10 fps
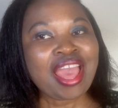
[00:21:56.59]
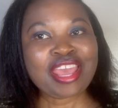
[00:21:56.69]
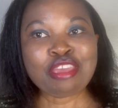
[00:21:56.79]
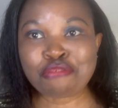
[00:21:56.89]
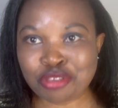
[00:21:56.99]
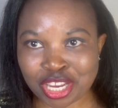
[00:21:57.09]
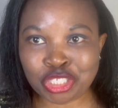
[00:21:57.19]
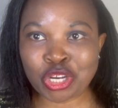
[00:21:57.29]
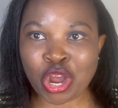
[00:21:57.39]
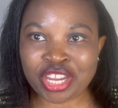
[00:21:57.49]
If you
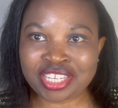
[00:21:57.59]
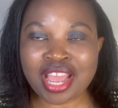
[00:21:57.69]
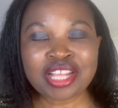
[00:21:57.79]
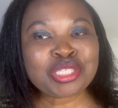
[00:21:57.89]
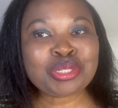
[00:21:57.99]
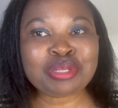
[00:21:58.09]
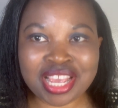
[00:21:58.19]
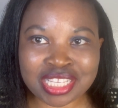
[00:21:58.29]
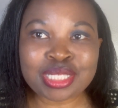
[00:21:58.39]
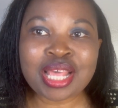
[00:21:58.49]
enjoyed
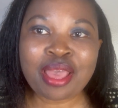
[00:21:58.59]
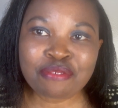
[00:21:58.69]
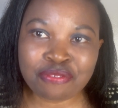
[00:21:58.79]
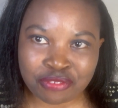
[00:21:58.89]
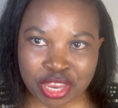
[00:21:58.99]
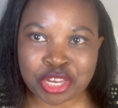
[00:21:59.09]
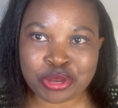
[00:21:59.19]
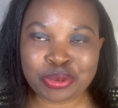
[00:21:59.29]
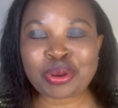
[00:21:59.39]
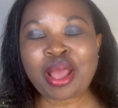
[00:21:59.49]
today's
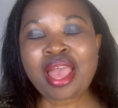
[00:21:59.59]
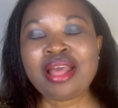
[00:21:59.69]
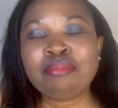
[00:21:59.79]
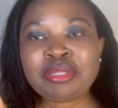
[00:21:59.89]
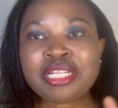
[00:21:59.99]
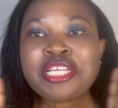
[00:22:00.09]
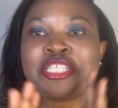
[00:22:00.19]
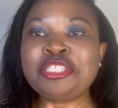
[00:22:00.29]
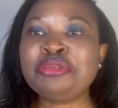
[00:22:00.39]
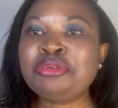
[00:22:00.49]
video, please
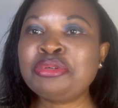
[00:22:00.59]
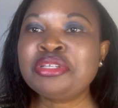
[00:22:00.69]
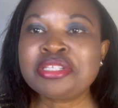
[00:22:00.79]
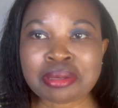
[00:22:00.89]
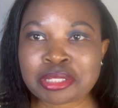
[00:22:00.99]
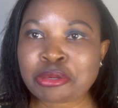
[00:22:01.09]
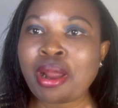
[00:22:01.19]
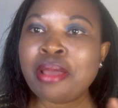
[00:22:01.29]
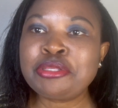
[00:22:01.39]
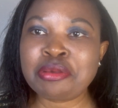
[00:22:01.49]
do
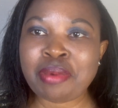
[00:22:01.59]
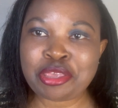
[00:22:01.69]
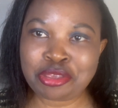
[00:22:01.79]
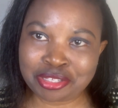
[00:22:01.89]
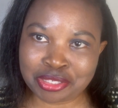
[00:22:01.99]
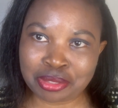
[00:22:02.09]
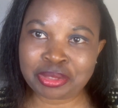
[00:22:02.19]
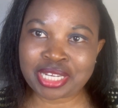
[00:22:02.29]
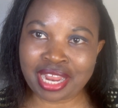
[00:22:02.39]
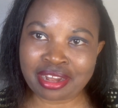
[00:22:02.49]
subscribe to my YouTube
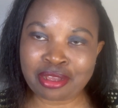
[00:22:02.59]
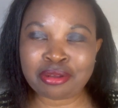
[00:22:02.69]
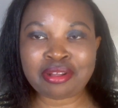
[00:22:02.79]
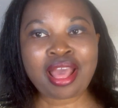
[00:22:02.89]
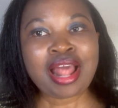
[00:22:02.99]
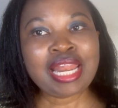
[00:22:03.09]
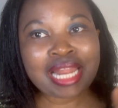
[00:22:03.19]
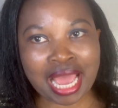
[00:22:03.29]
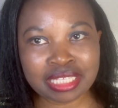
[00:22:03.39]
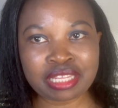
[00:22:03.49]
channel,
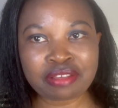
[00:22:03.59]
like the